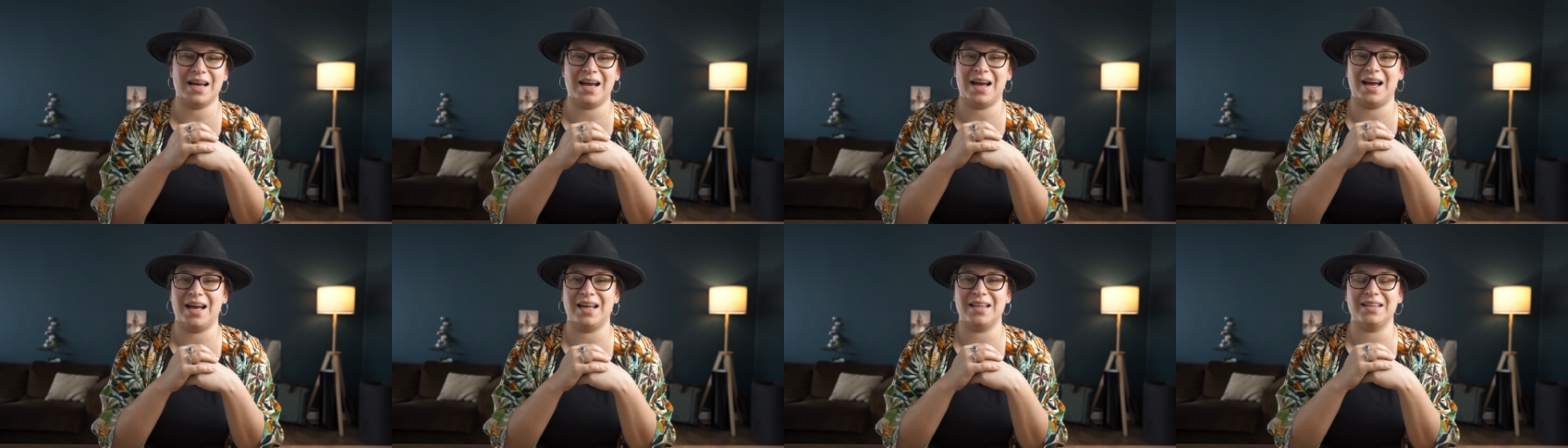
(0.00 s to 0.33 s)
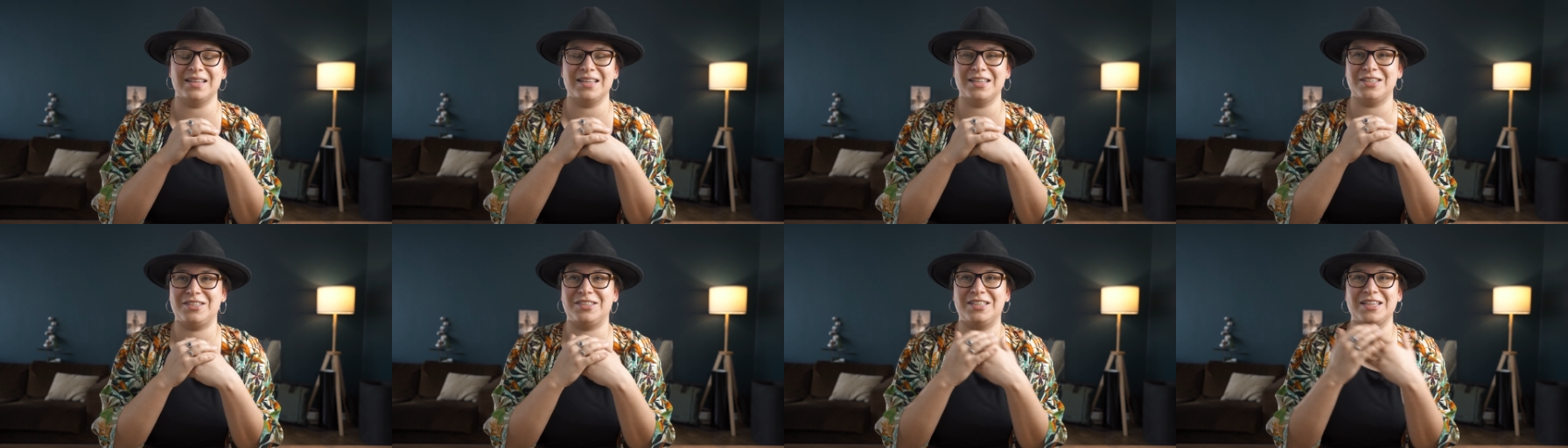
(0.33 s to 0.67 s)

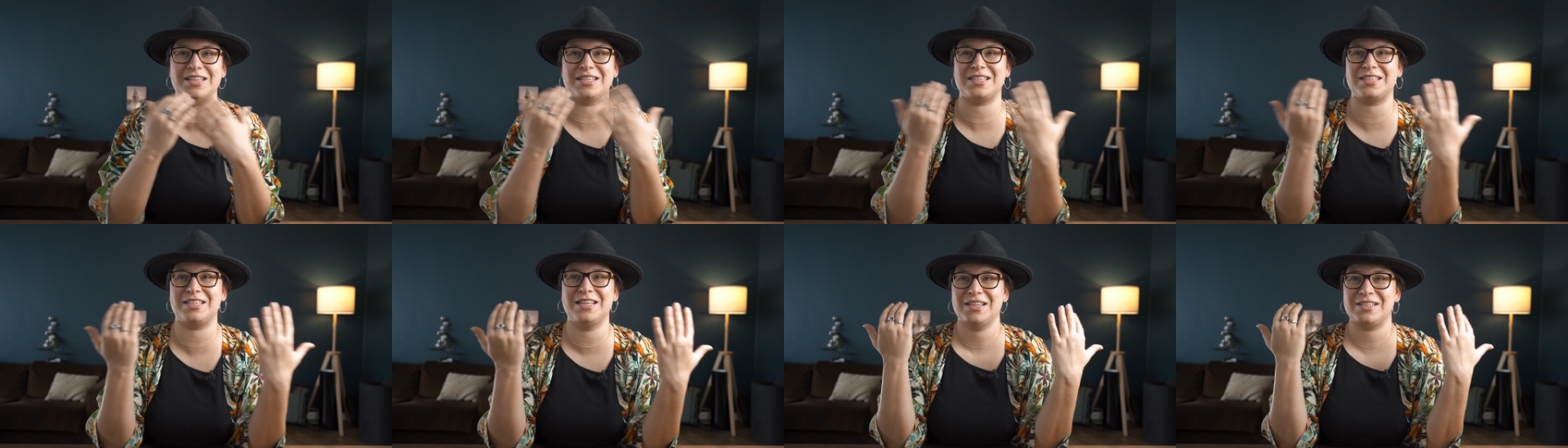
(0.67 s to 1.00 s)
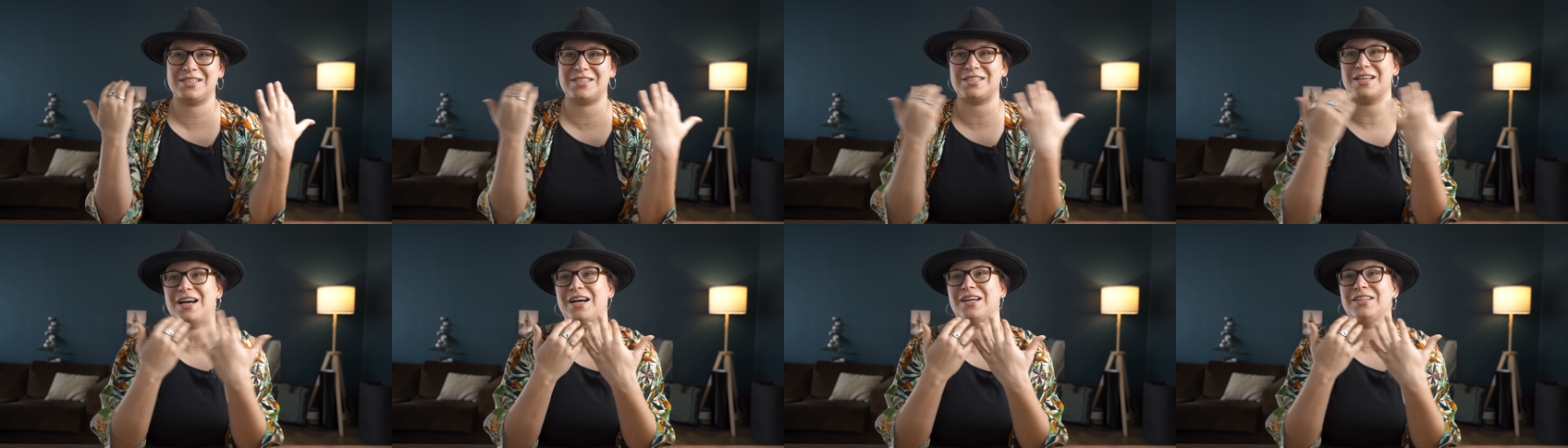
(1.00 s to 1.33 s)
and it's just
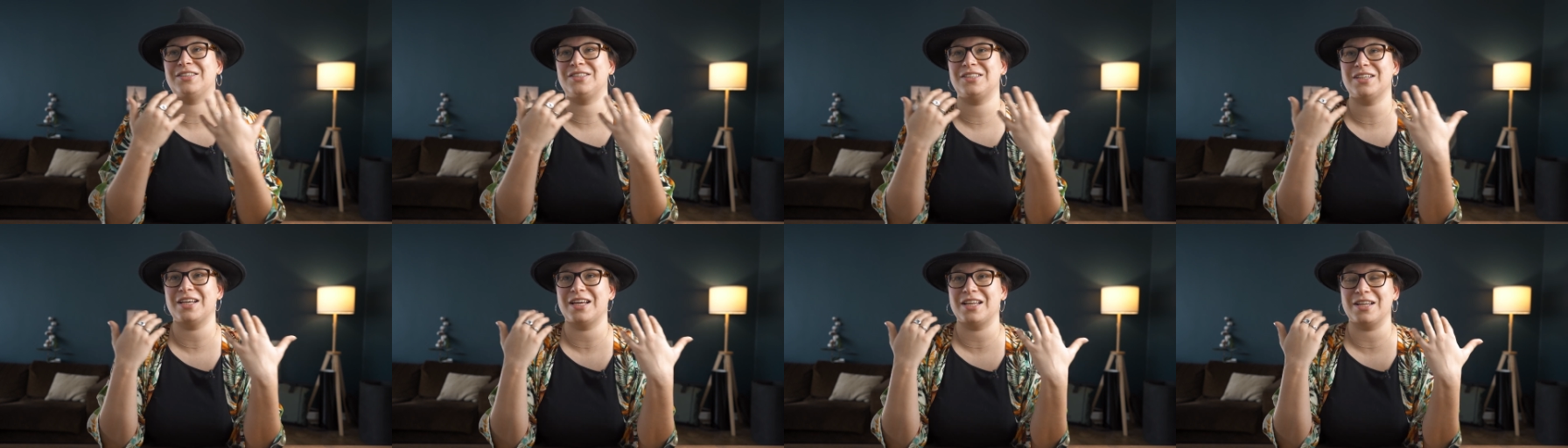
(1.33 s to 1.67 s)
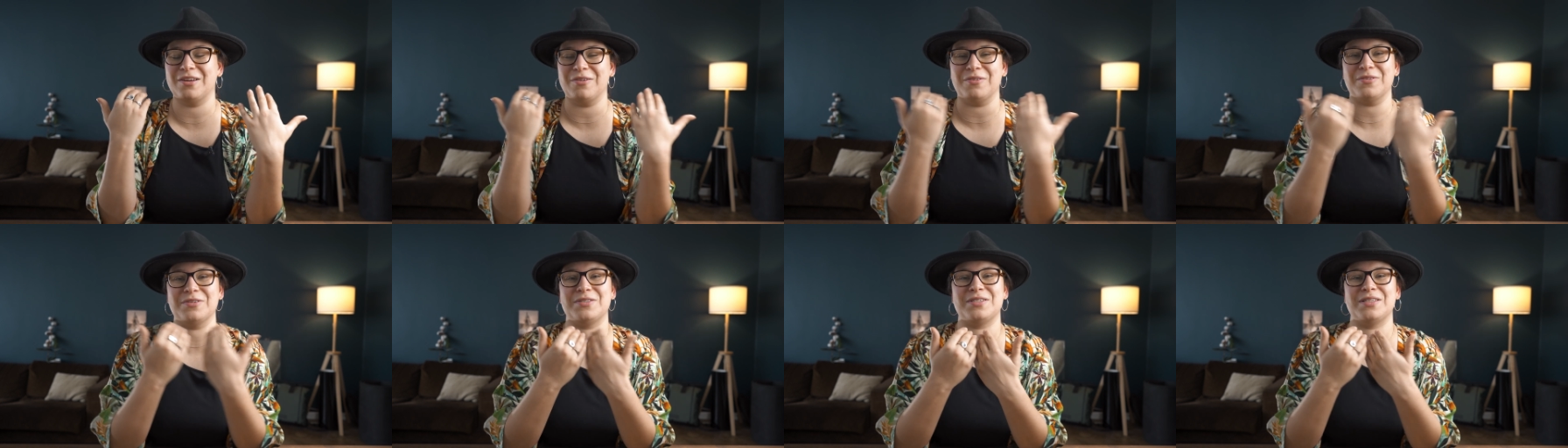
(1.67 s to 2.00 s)
such an
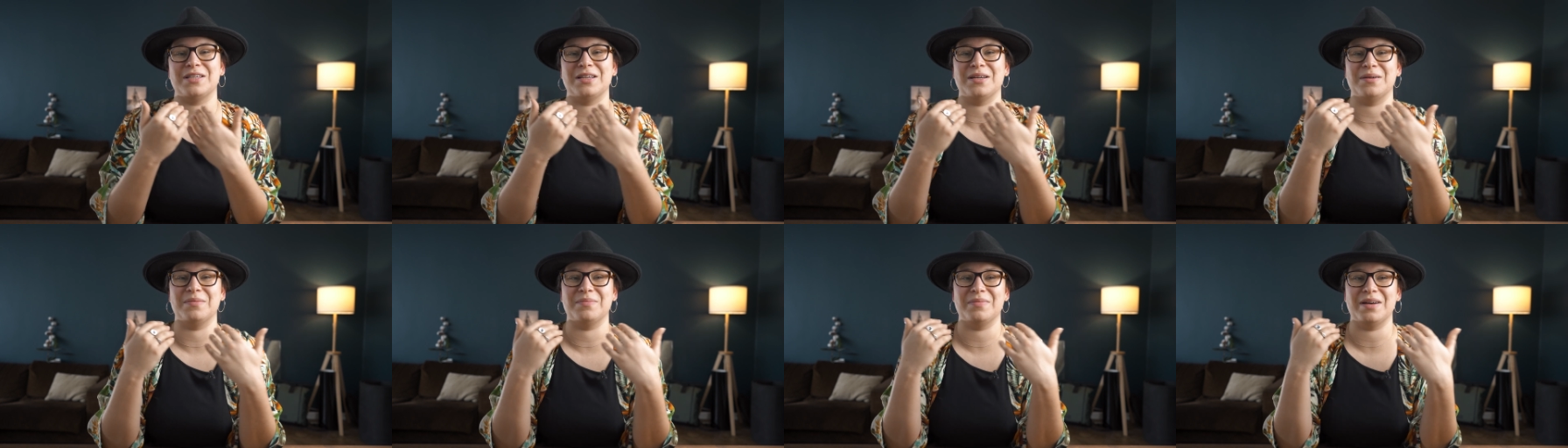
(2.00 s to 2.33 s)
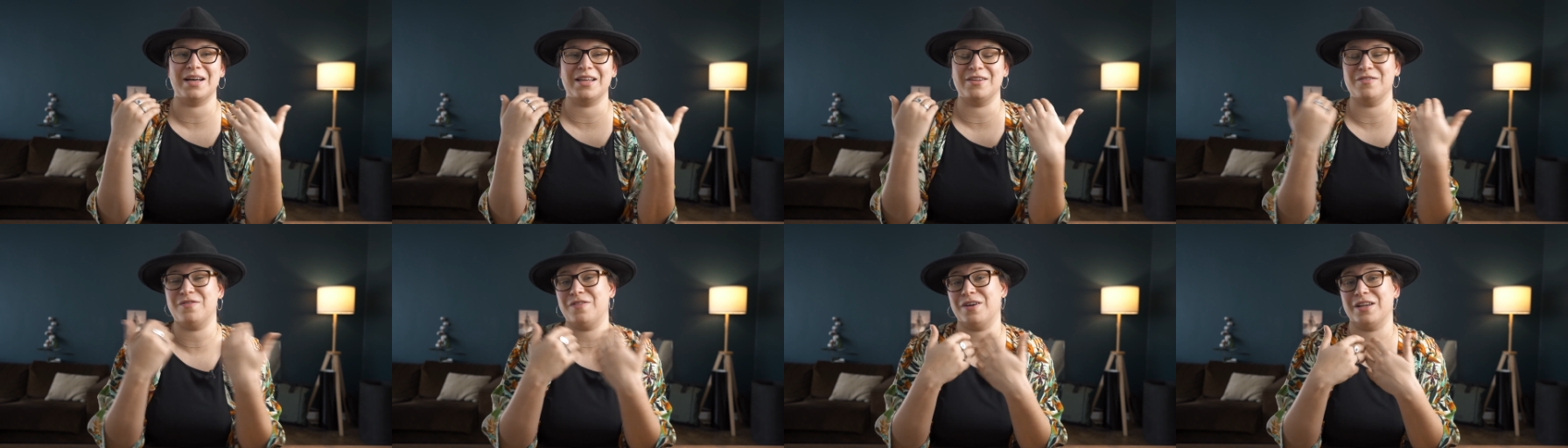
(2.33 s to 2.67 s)
awesome
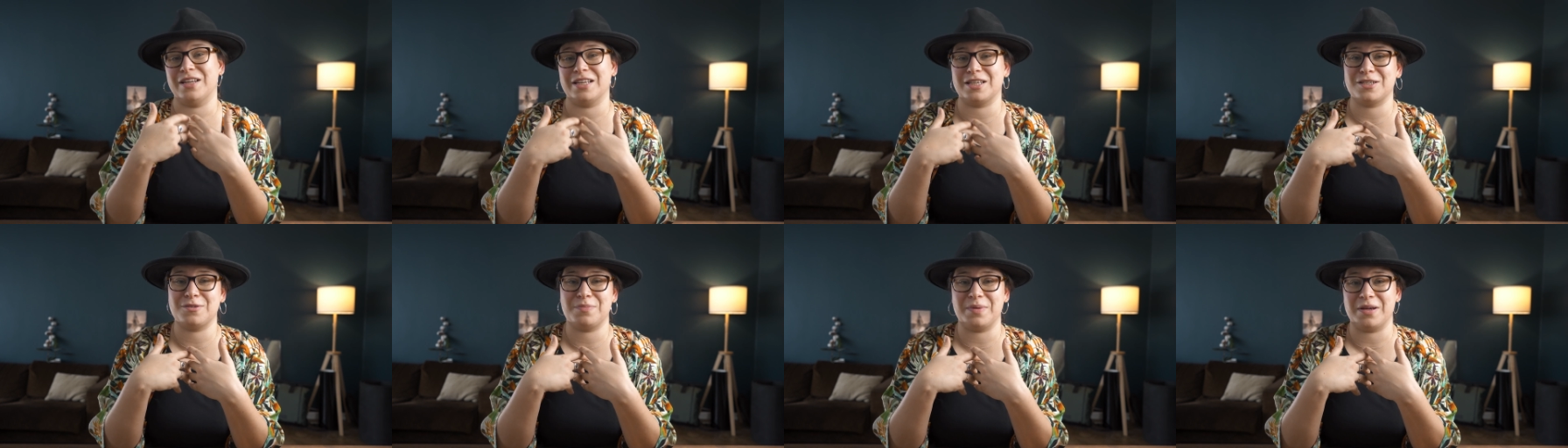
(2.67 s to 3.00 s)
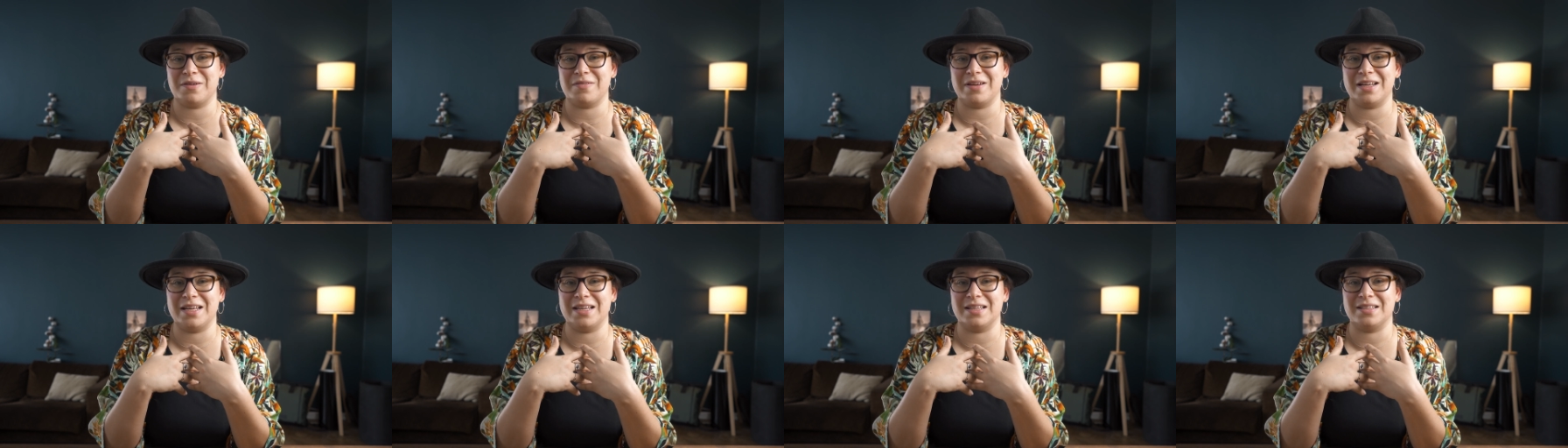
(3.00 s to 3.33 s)
and fun
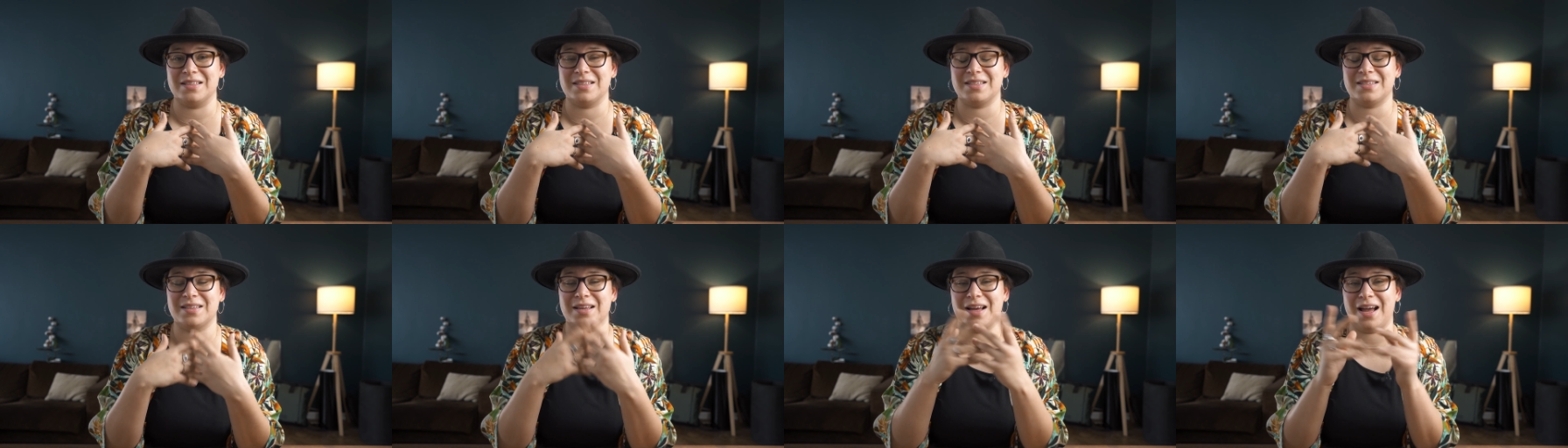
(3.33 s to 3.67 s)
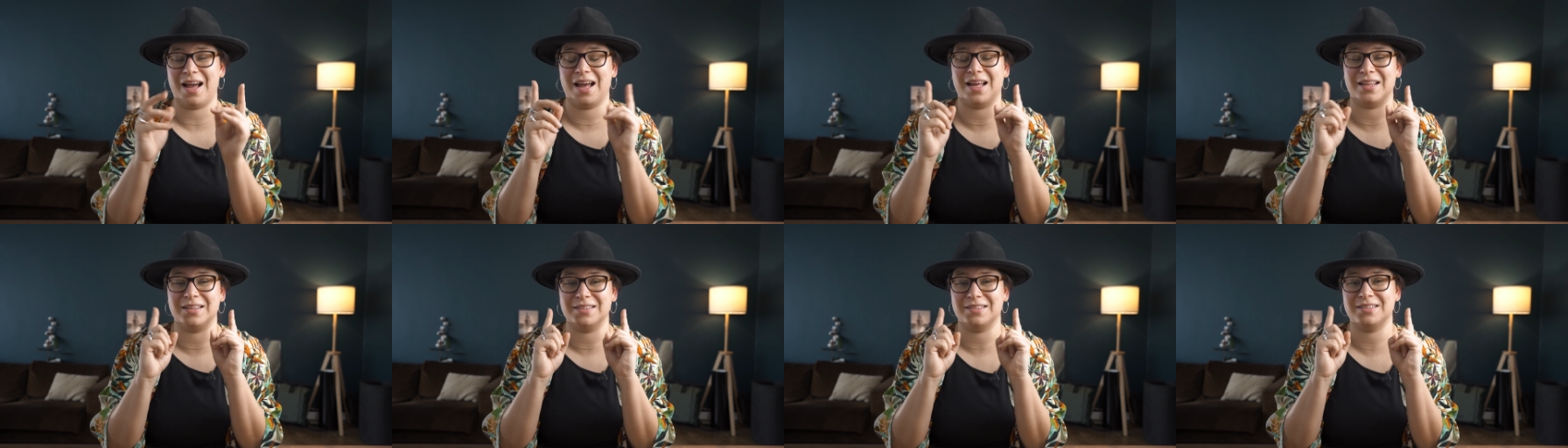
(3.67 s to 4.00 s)
experience,
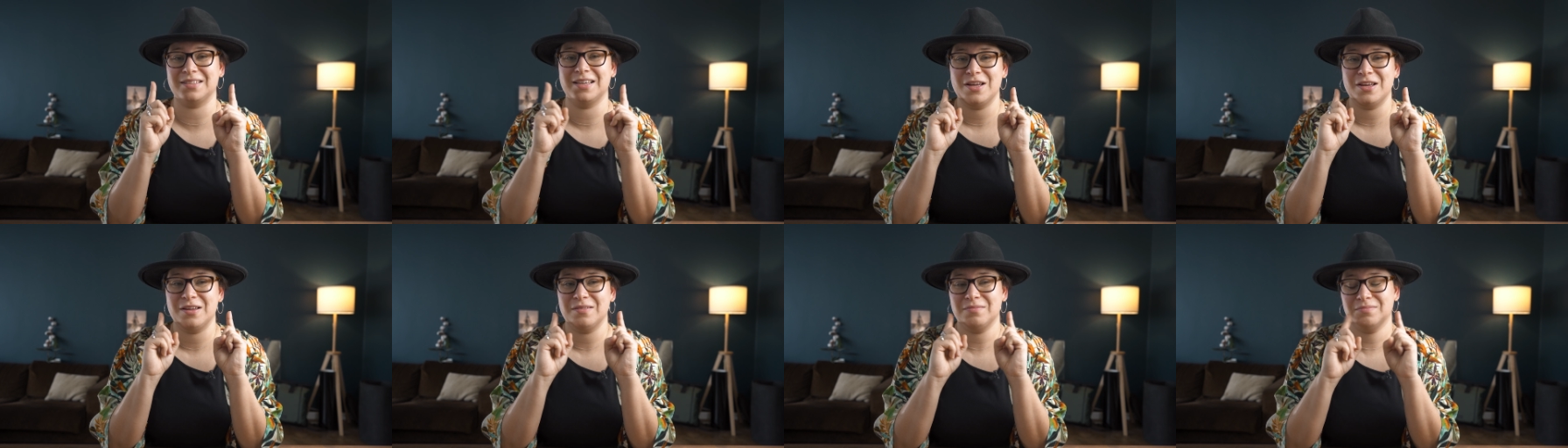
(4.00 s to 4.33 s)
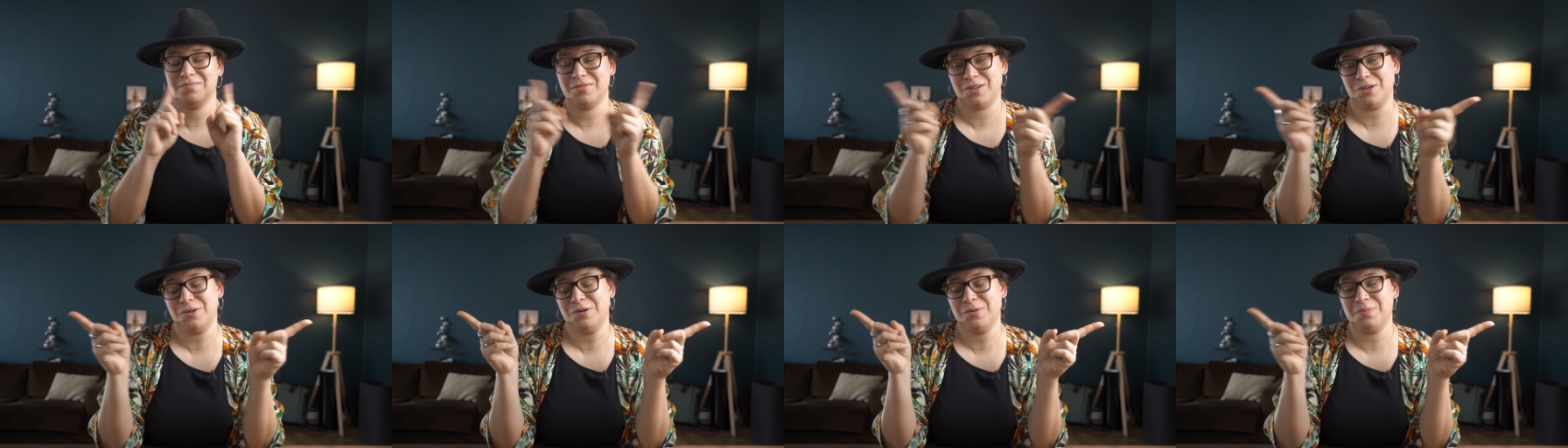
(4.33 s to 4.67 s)
and
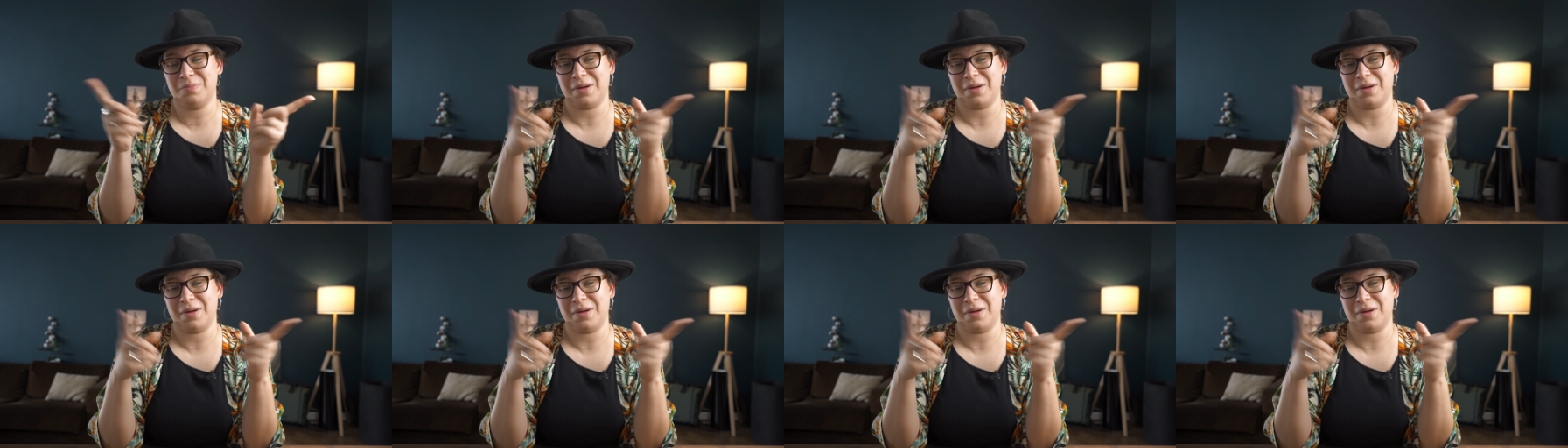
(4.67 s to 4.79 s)
you